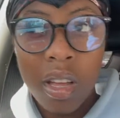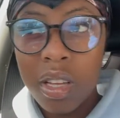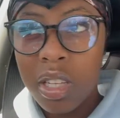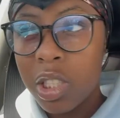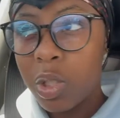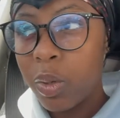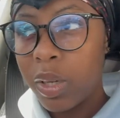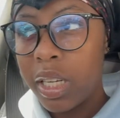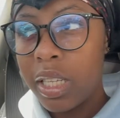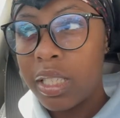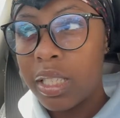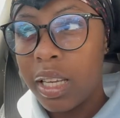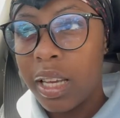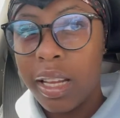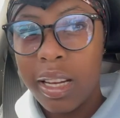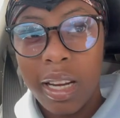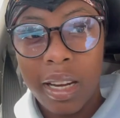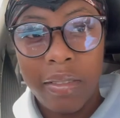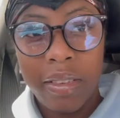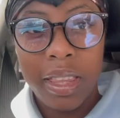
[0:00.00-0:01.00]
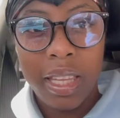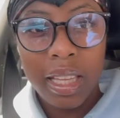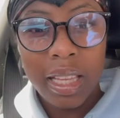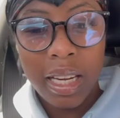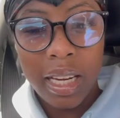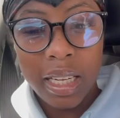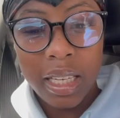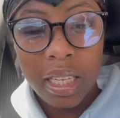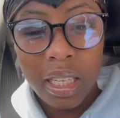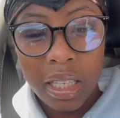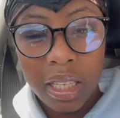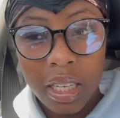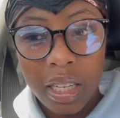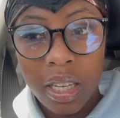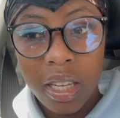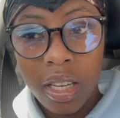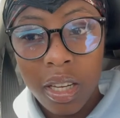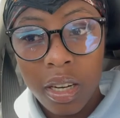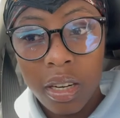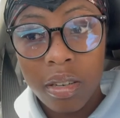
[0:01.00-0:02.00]
So I need to get everything that I need
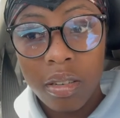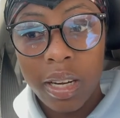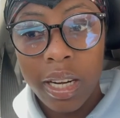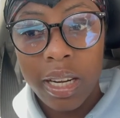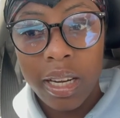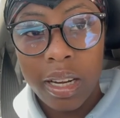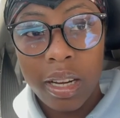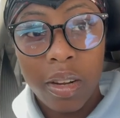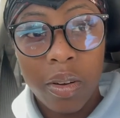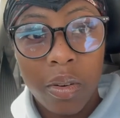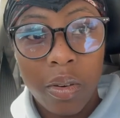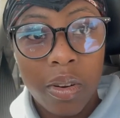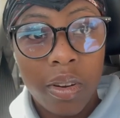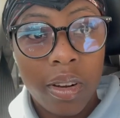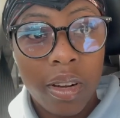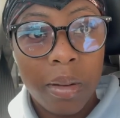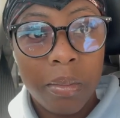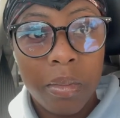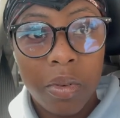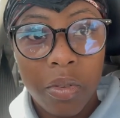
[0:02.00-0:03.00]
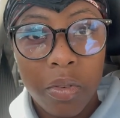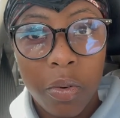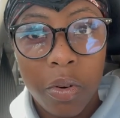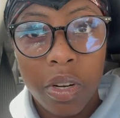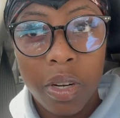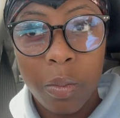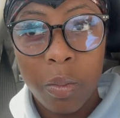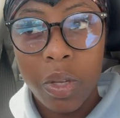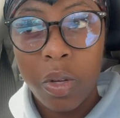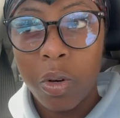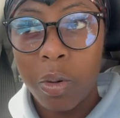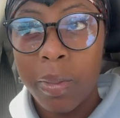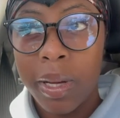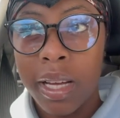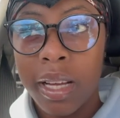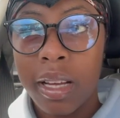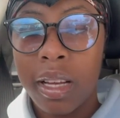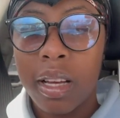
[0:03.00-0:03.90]
right now before we go back.